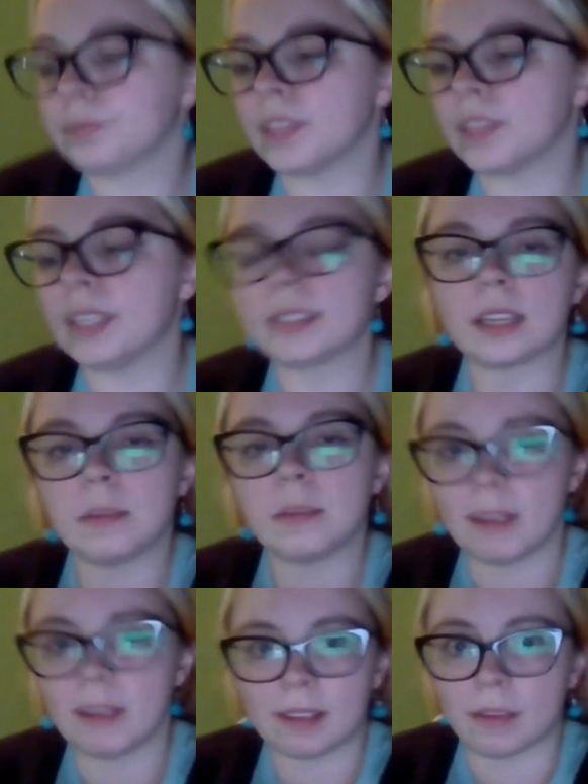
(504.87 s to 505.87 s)
It's gonna be
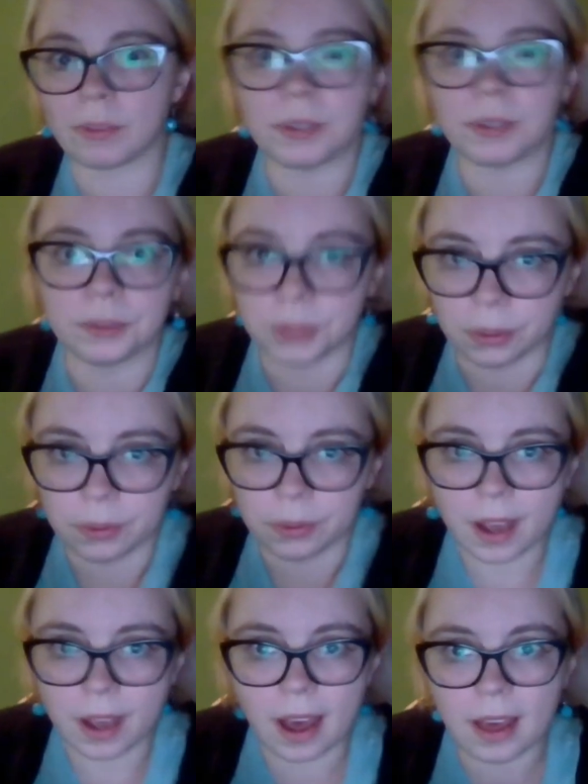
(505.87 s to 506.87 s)
like that for you too.
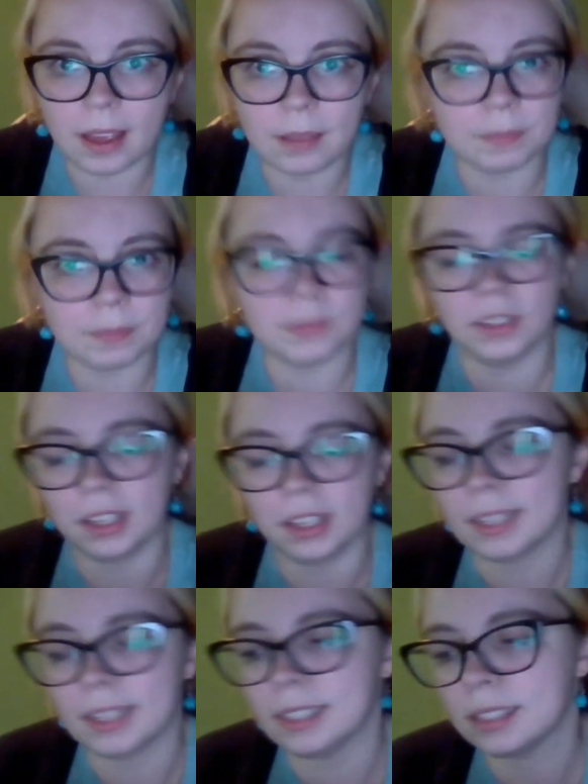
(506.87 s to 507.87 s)
I'm looking
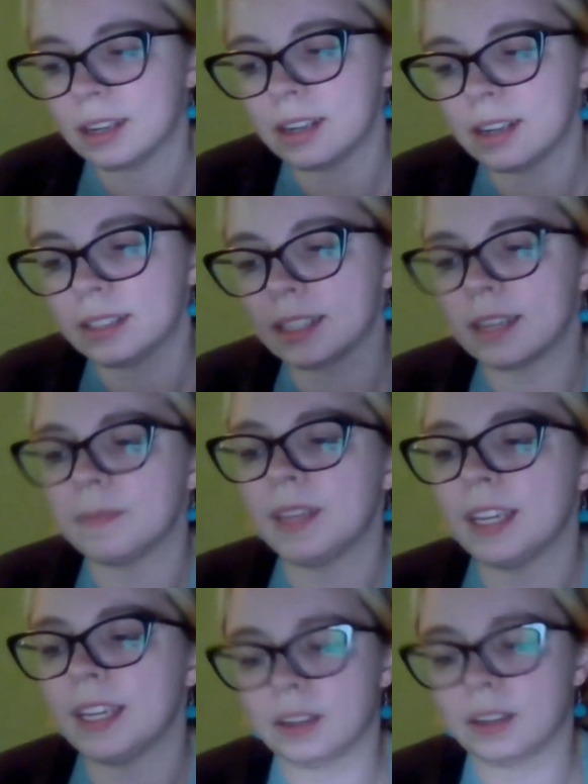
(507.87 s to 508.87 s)
at these cards and I'm
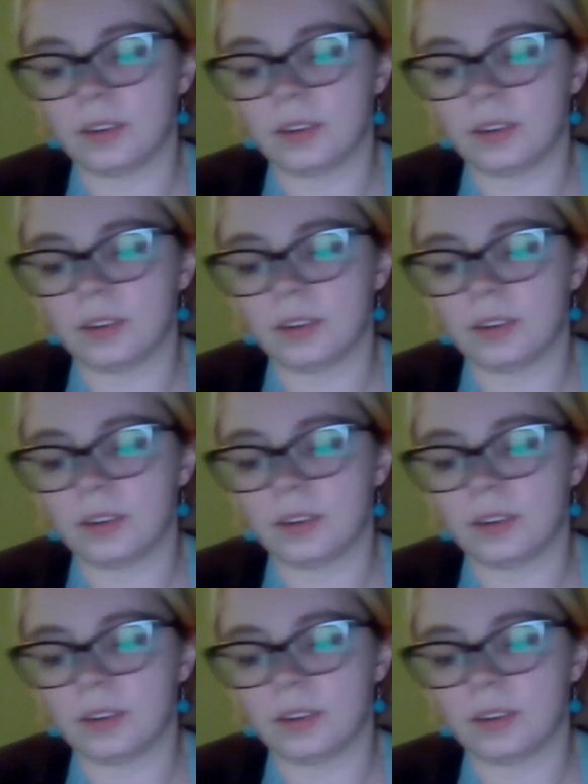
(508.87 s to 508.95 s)
like,